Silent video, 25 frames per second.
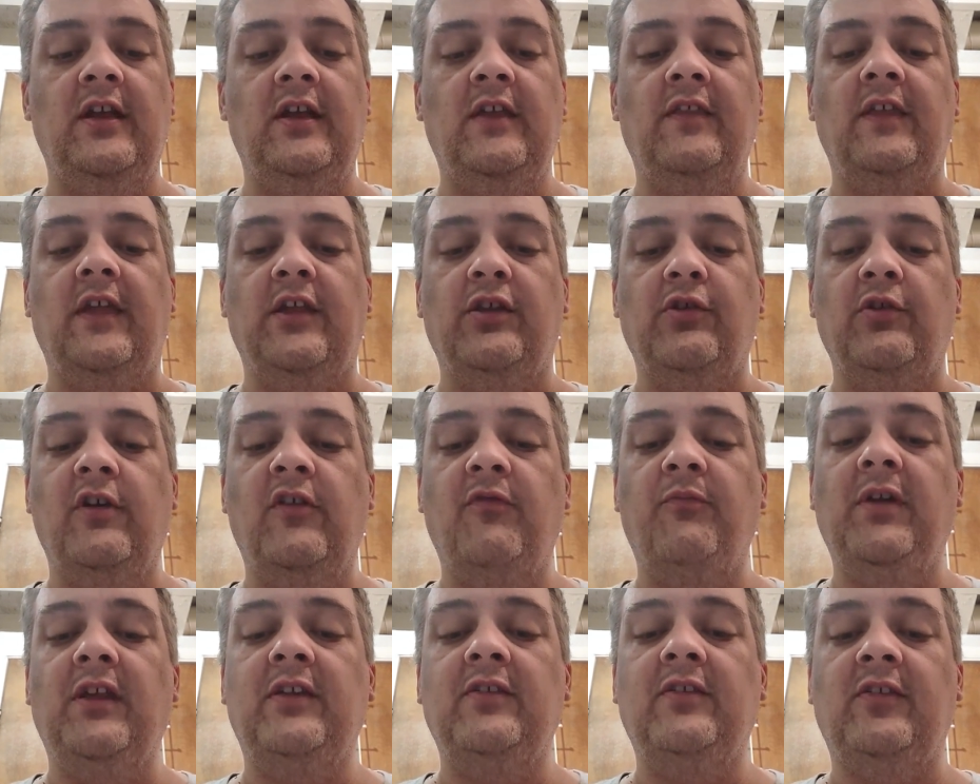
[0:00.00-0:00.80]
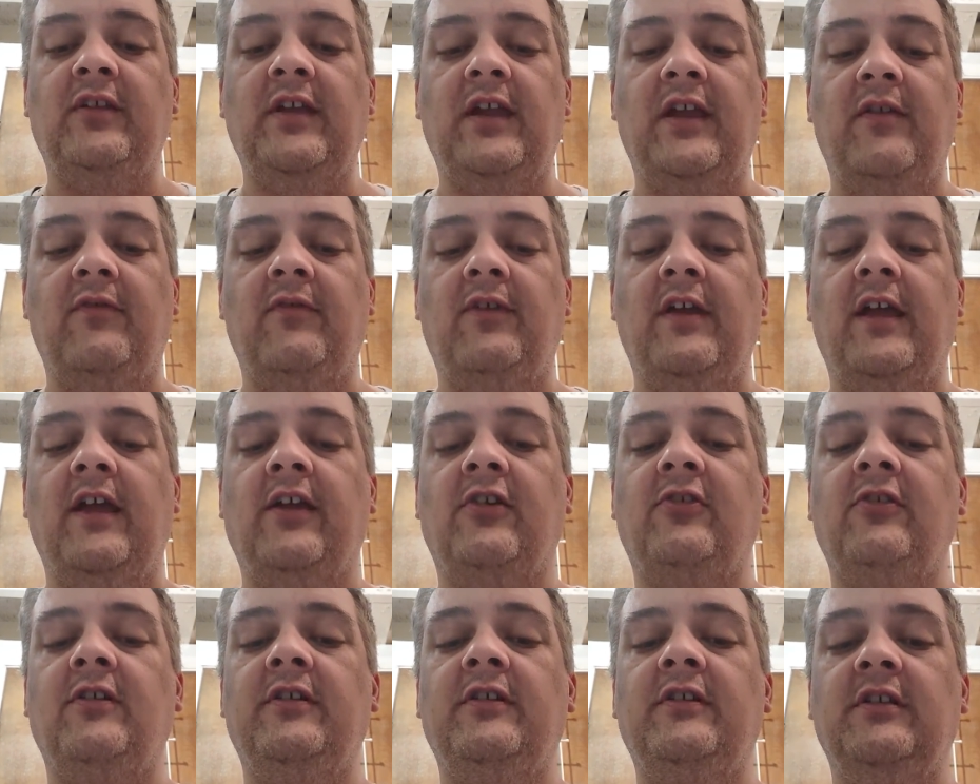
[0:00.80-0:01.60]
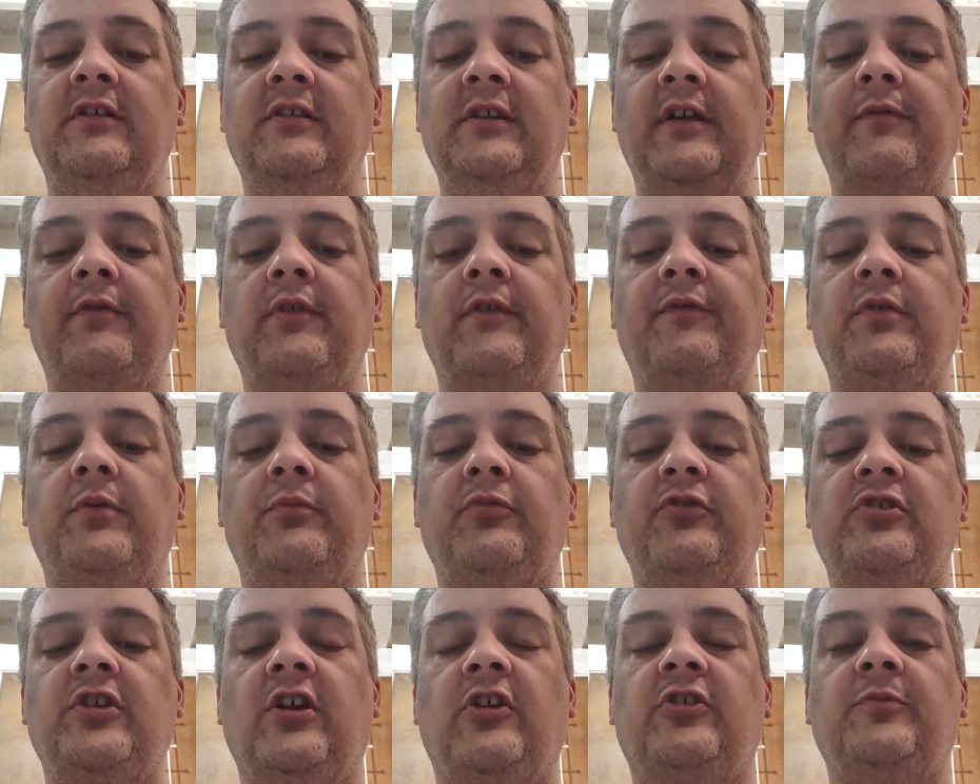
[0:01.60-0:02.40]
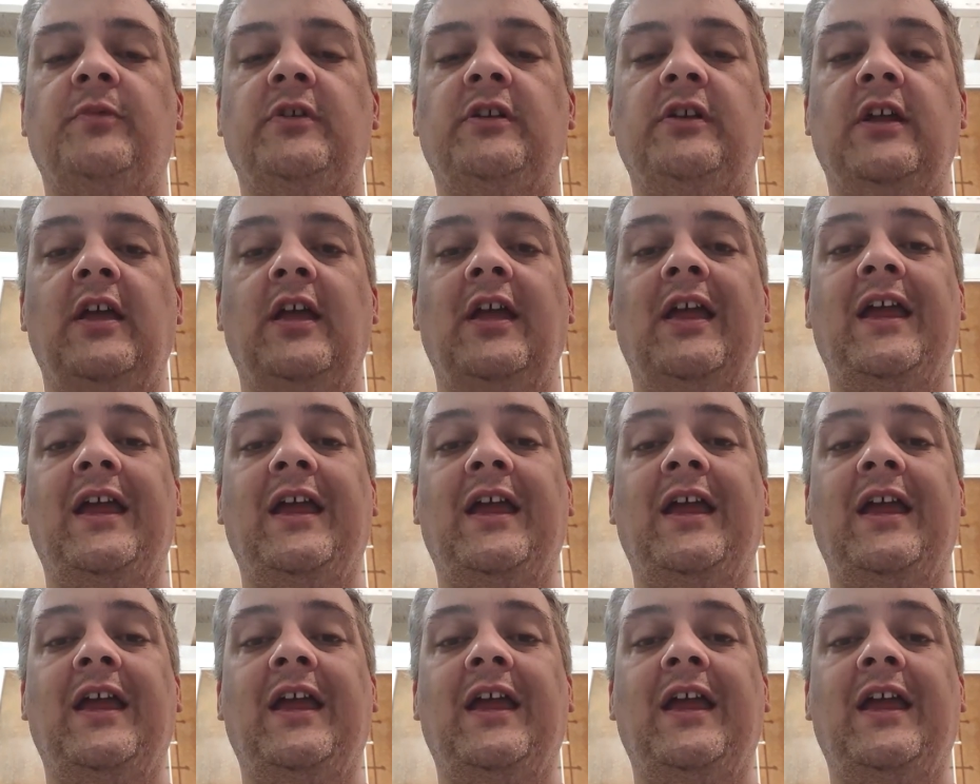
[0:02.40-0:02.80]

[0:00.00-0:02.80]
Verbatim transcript: that you have been saved, actually delivered from judgment,